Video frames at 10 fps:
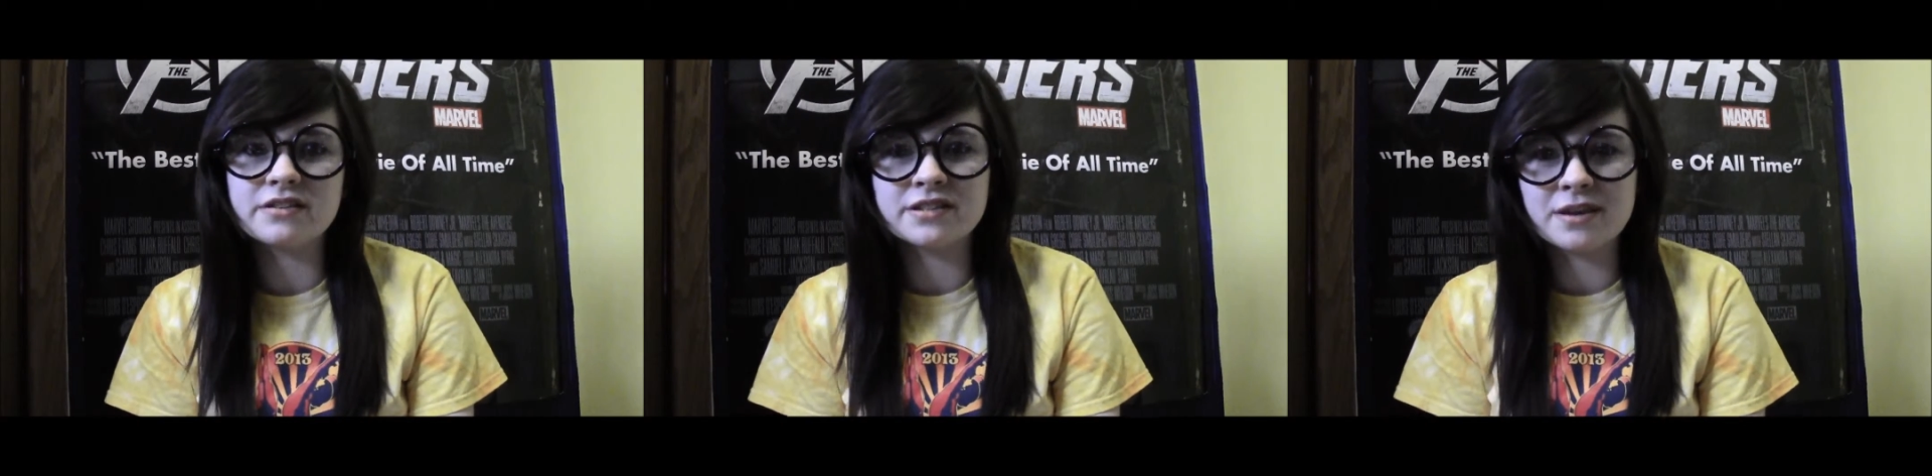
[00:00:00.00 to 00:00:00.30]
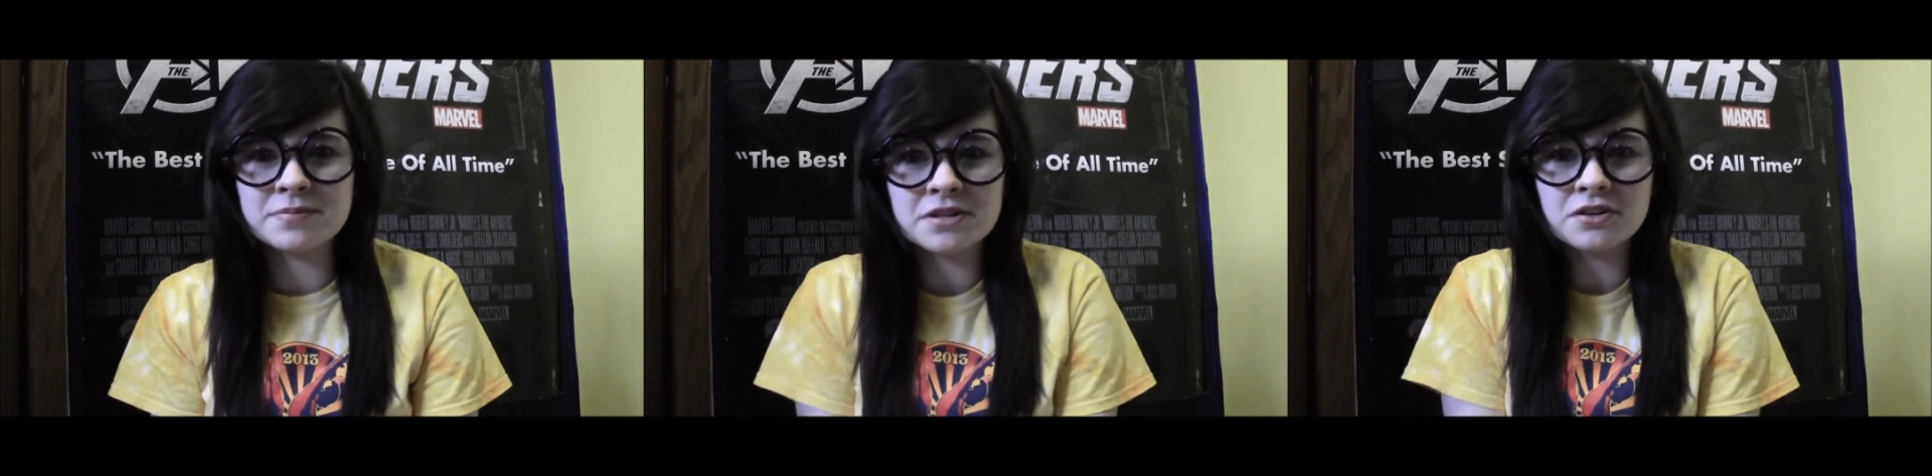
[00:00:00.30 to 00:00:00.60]
because
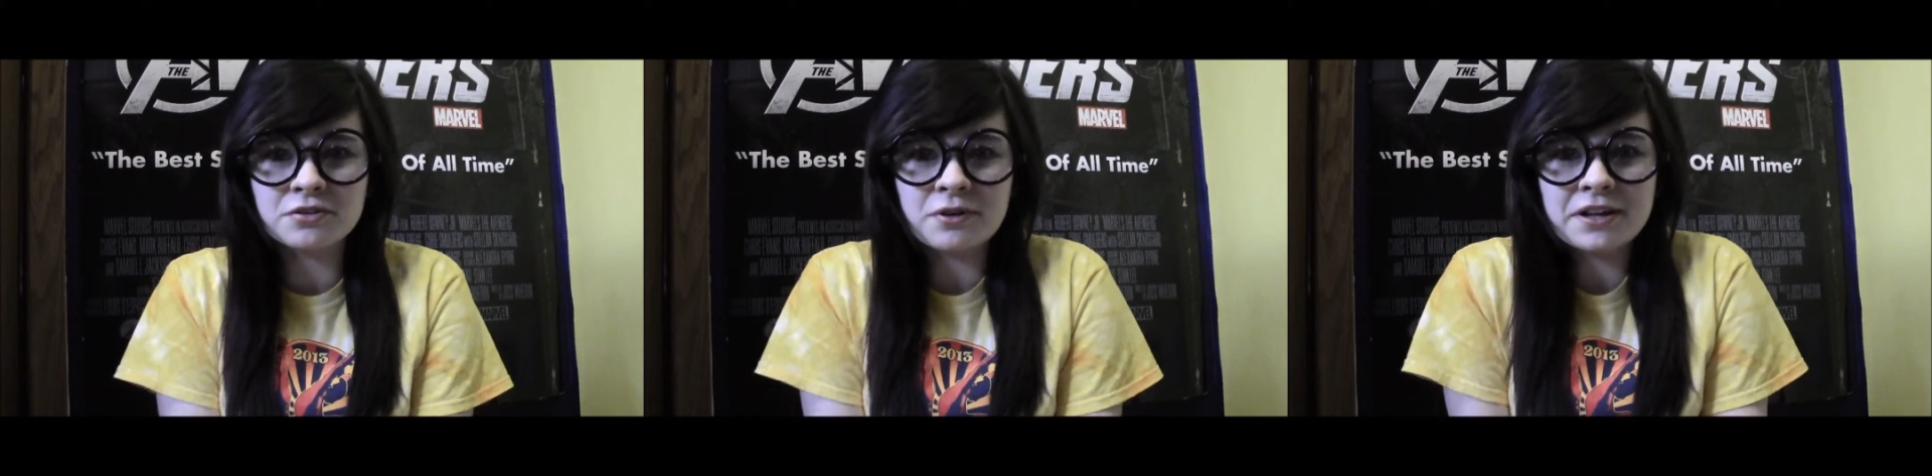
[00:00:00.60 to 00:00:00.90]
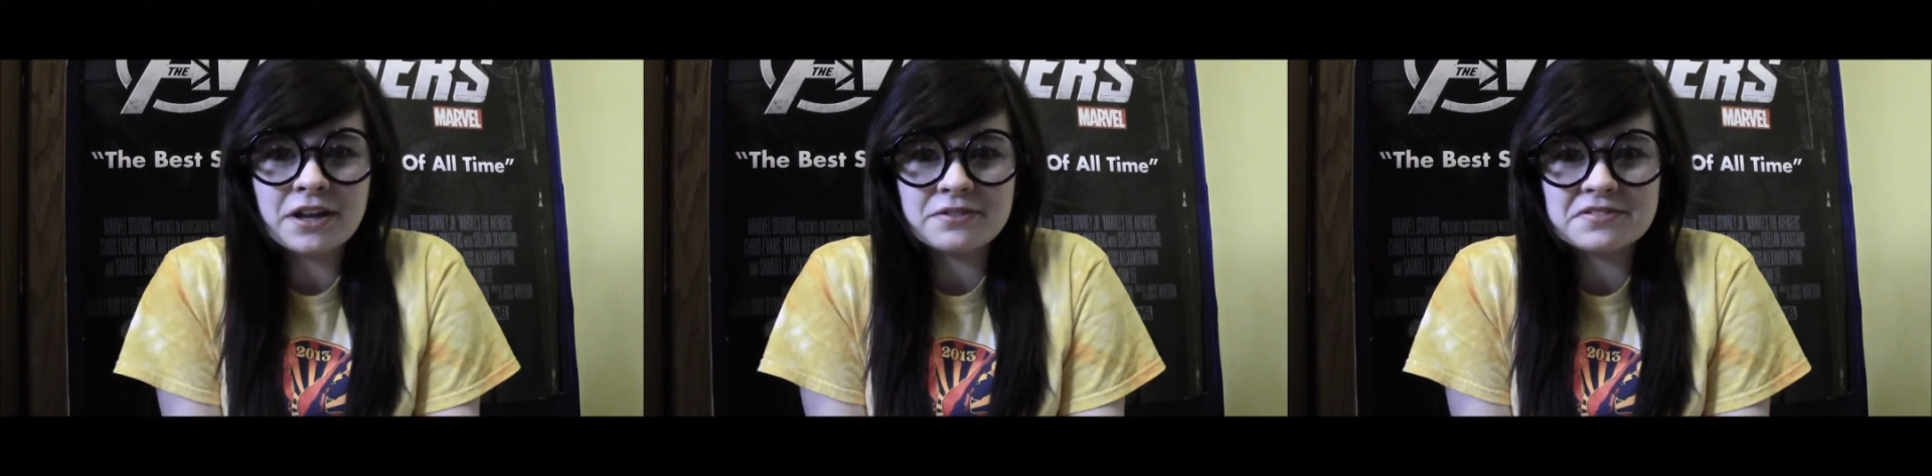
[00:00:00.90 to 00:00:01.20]
I'm starting to run
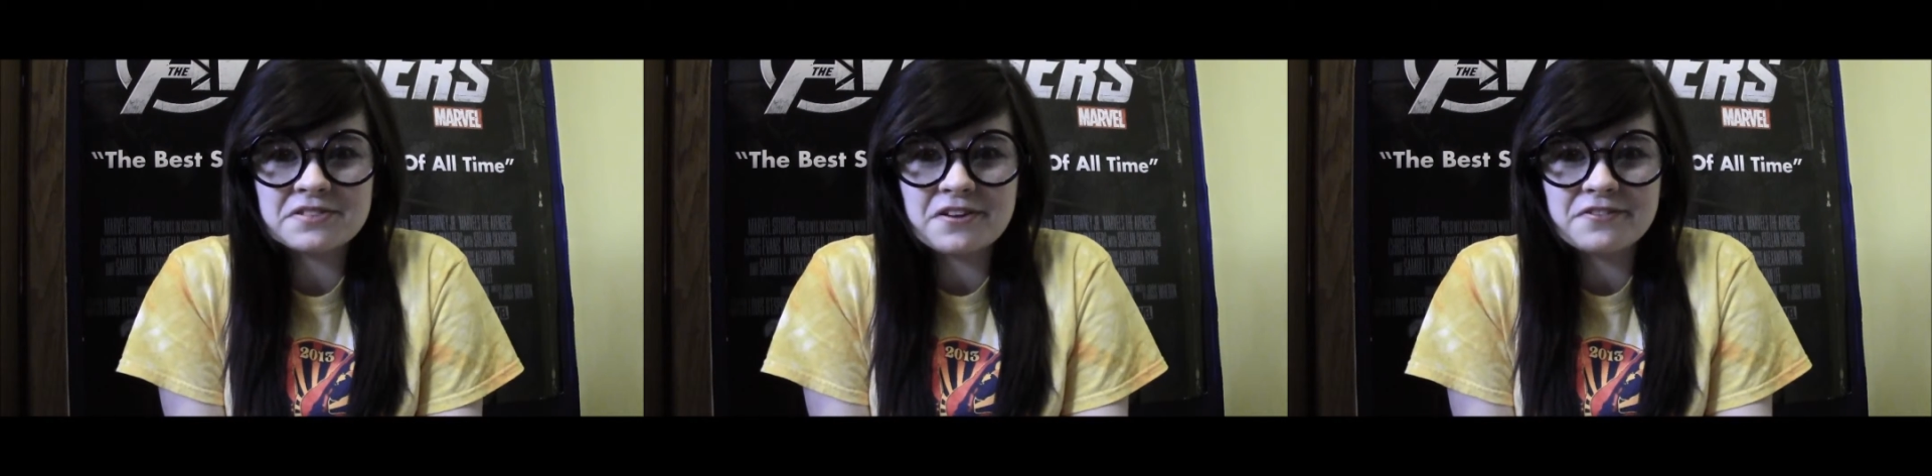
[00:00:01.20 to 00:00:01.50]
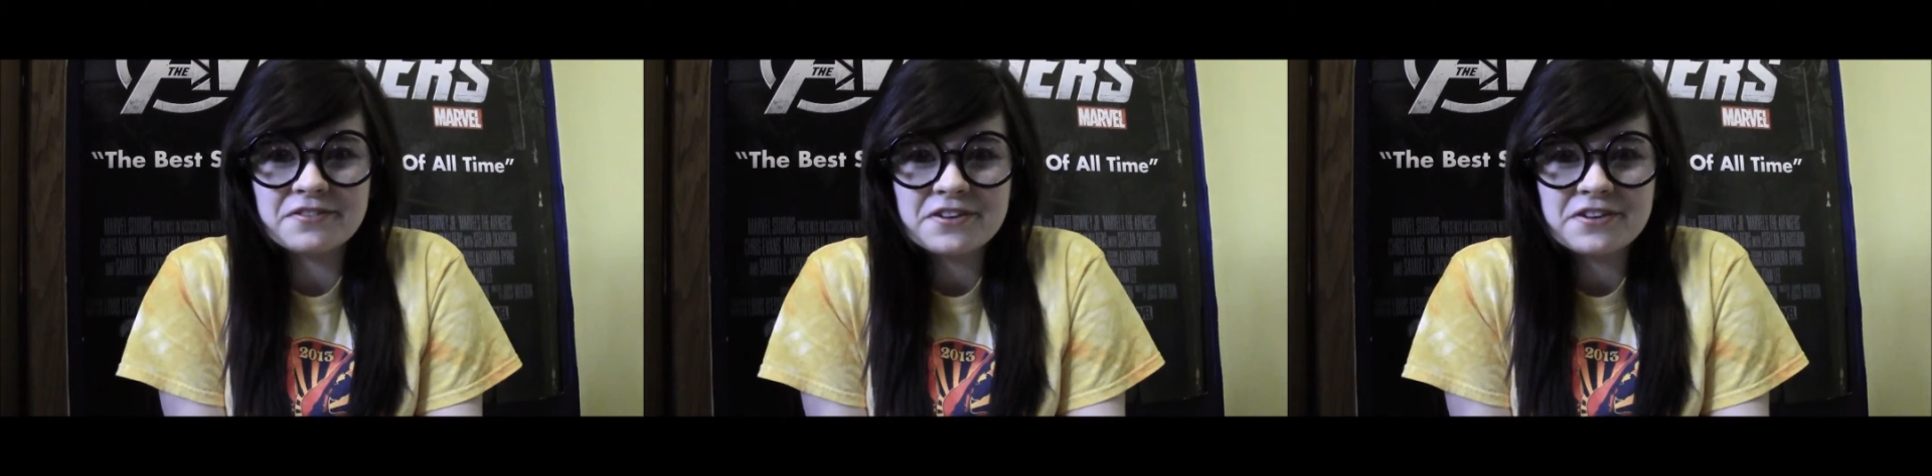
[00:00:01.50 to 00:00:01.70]
out of stuff.